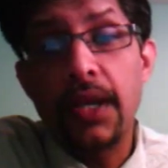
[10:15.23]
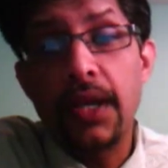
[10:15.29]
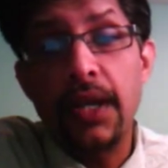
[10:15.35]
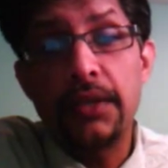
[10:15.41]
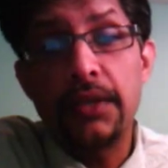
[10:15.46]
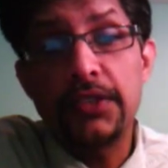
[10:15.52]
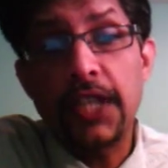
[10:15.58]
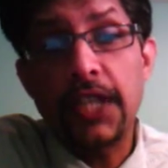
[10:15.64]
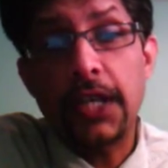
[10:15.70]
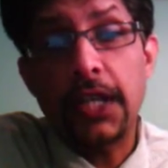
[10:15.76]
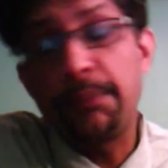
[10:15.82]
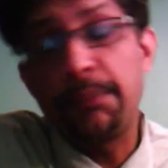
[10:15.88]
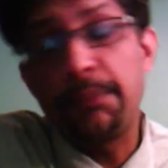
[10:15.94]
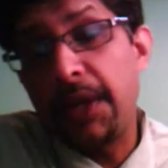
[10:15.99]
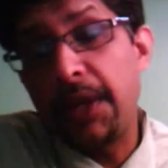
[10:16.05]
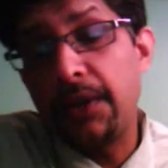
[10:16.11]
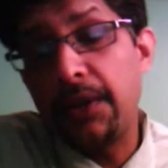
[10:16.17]
second
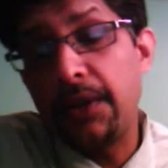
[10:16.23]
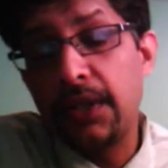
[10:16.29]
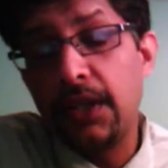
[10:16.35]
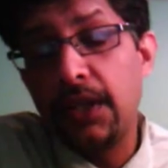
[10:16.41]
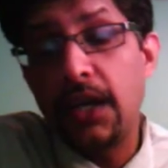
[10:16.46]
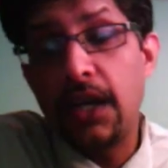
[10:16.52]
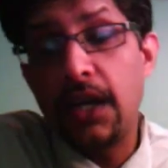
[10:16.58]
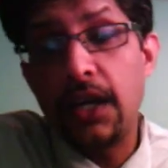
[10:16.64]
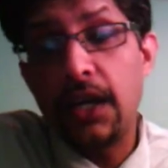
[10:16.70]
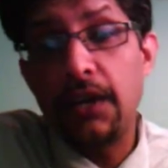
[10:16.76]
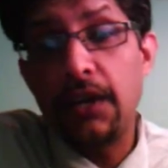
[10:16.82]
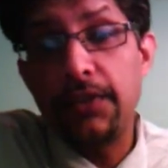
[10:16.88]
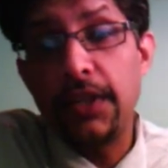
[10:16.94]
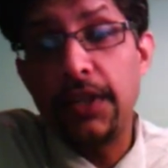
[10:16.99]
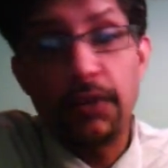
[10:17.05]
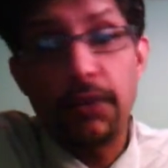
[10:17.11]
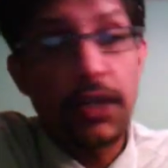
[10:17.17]
player
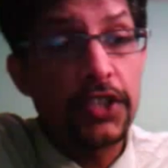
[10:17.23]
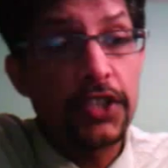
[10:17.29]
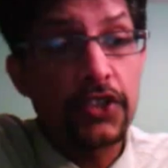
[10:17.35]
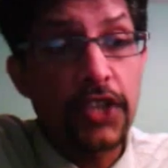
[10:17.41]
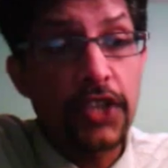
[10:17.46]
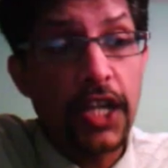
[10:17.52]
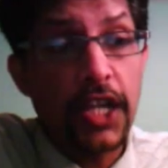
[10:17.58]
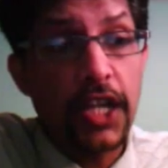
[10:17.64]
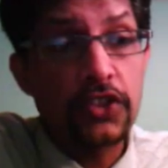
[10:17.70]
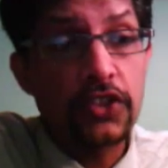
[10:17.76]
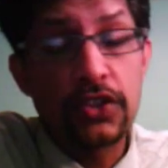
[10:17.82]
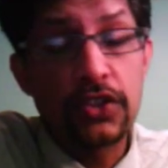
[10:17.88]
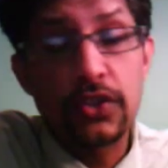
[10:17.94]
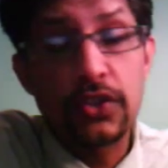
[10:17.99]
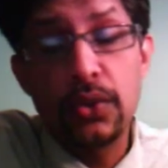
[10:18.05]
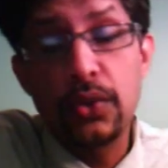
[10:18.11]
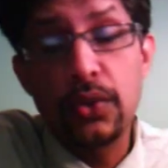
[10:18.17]
in one-day internationals
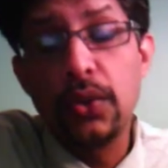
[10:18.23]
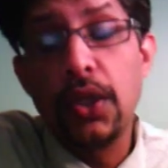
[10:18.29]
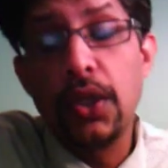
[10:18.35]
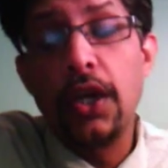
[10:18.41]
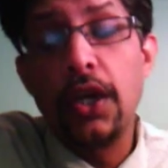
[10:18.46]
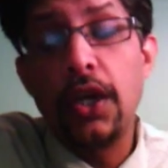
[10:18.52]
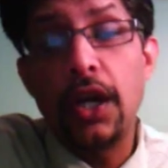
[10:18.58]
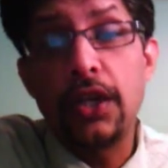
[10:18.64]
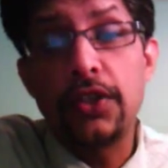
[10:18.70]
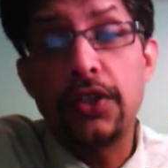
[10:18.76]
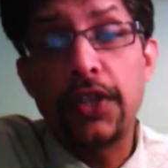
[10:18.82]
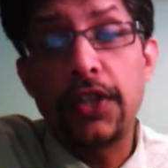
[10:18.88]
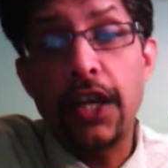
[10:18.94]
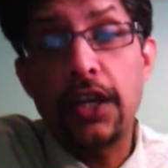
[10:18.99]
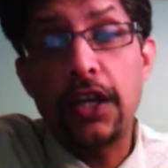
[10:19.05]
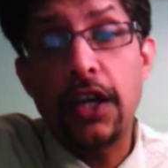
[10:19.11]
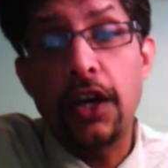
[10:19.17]
to
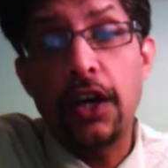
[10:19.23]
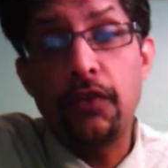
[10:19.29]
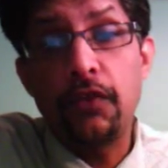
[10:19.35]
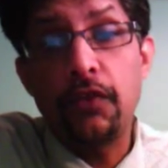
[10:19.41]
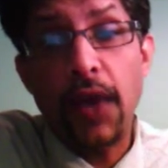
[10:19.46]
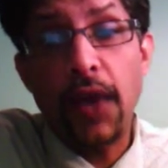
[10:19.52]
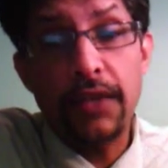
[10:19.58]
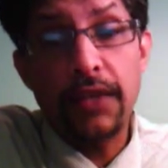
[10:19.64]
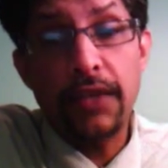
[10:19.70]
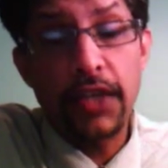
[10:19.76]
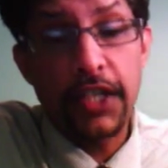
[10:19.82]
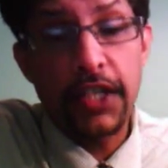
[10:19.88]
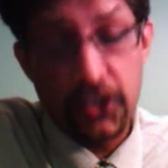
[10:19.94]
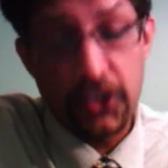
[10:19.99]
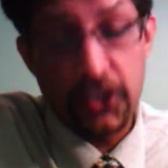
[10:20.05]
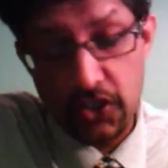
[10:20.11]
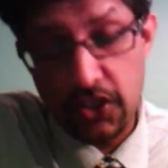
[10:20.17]
take 5
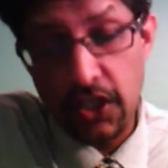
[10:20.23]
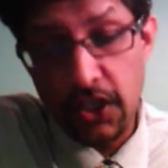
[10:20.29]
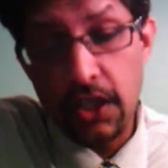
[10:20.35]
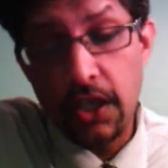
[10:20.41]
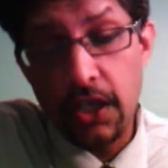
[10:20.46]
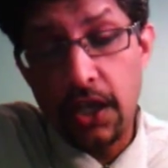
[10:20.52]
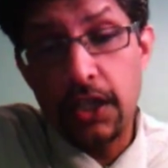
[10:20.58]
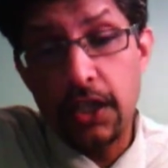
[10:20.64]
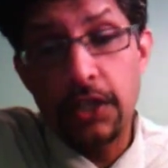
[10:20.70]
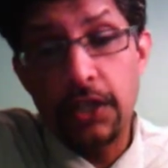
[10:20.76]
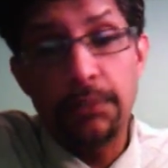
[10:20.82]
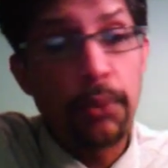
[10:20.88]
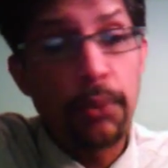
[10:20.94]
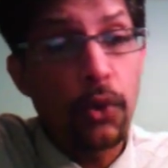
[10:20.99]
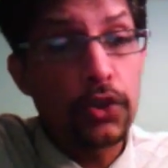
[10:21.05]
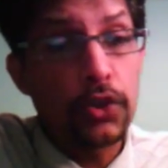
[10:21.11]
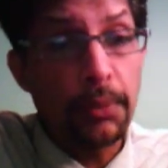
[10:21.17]
wickets in
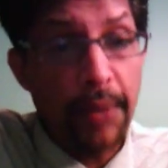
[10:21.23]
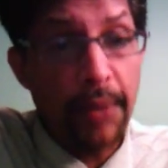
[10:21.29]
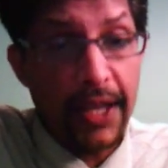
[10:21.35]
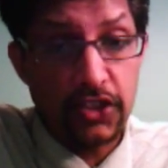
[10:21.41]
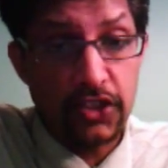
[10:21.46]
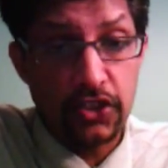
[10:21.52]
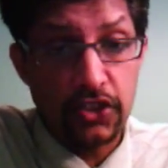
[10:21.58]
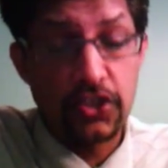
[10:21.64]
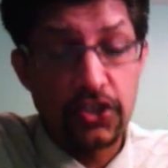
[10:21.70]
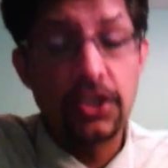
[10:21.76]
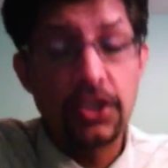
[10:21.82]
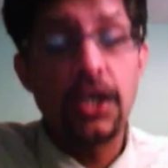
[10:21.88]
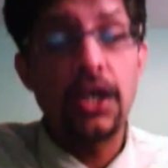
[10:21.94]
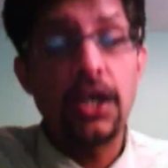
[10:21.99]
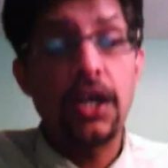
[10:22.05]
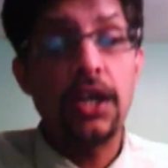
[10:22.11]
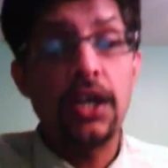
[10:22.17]
both the matches,
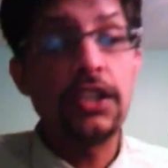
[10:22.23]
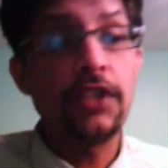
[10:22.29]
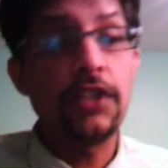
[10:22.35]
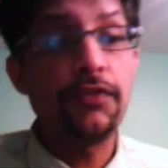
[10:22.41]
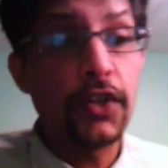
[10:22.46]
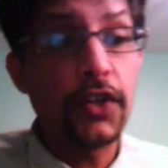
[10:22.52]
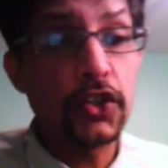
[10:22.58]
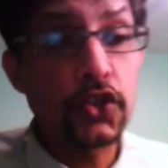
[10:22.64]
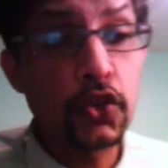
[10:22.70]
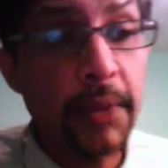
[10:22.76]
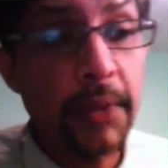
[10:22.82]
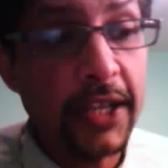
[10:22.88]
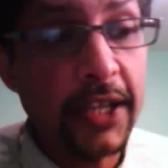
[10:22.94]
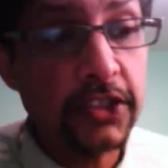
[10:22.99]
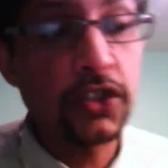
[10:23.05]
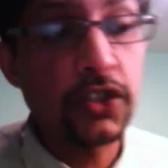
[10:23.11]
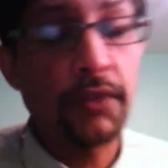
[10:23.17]
in the first 2
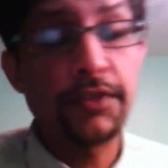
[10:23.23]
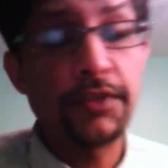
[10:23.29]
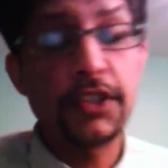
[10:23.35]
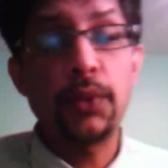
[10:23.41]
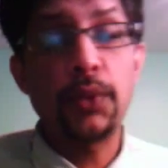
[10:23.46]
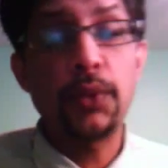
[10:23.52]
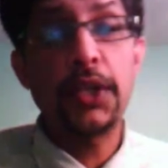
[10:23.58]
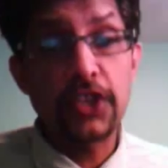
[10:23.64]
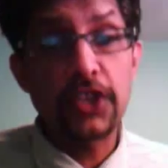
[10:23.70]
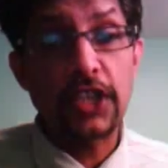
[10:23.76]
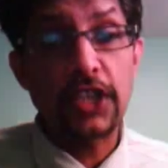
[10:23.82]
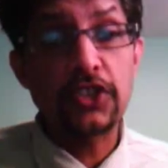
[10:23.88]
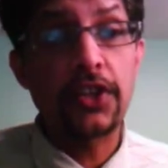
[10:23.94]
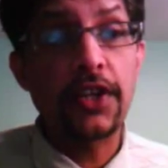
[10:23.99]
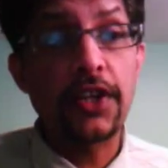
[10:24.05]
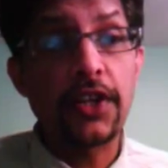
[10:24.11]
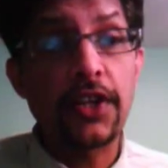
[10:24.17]
matches of his one-day
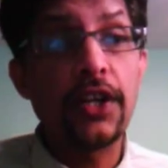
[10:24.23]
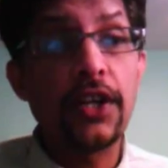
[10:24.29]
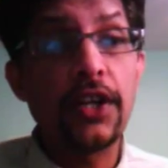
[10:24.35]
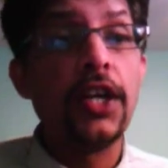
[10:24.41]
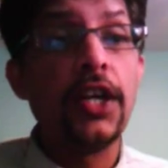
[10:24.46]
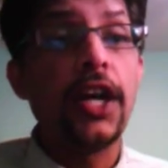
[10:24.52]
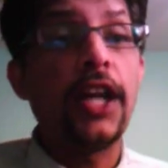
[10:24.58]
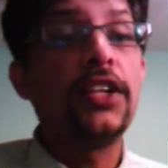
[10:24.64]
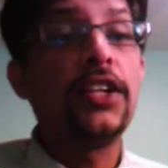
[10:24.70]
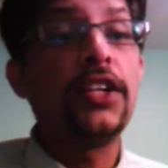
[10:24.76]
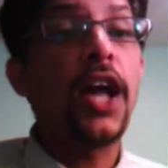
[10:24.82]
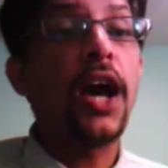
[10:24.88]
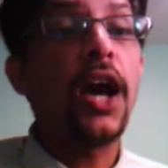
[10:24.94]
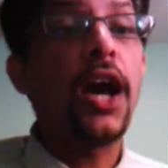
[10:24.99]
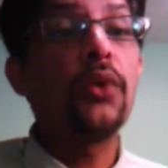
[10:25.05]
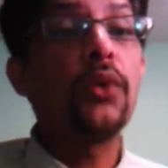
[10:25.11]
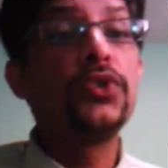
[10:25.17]
international career. And
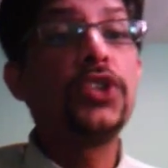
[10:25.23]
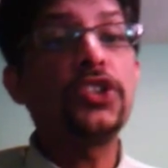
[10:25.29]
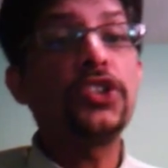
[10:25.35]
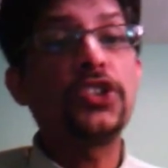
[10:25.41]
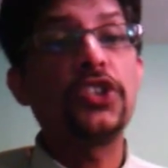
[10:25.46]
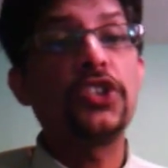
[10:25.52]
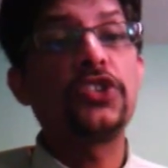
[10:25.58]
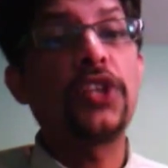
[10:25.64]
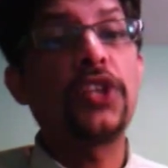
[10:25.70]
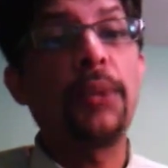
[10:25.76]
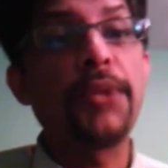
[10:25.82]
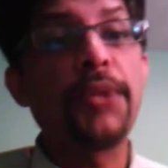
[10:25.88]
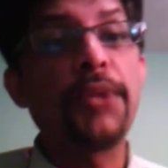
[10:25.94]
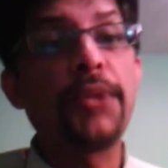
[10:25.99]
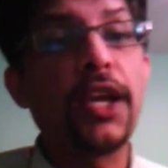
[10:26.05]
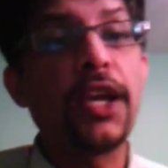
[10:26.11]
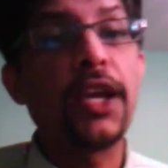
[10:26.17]
now this is
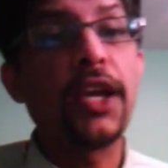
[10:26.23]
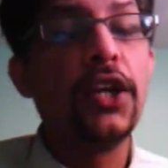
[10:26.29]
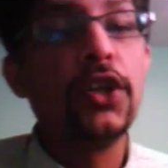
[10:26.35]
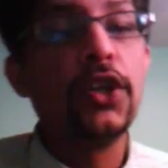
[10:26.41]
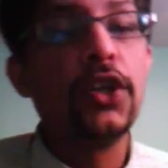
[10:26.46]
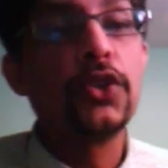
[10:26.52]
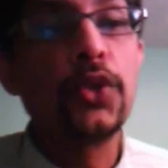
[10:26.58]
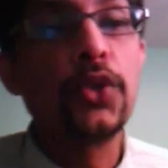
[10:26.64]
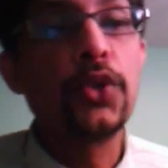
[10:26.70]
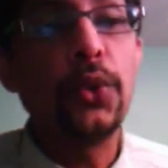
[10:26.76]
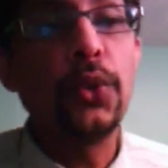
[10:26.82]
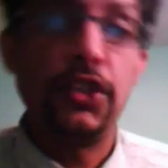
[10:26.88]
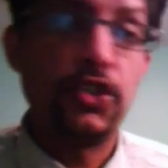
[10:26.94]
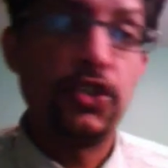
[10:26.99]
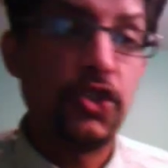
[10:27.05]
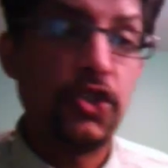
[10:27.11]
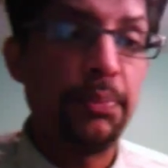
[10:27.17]
something truly
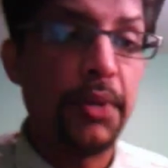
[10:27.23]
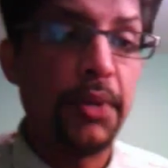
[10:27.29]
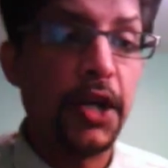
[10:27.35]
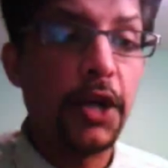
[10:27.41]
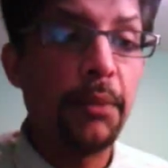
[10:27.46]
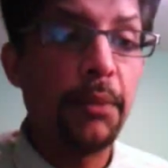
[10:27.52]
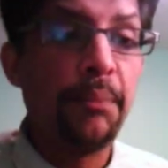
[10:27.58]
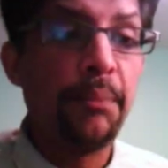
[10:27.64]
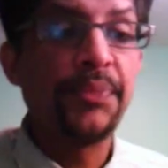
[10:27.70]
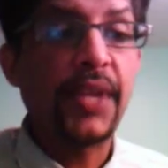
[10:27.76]
superb.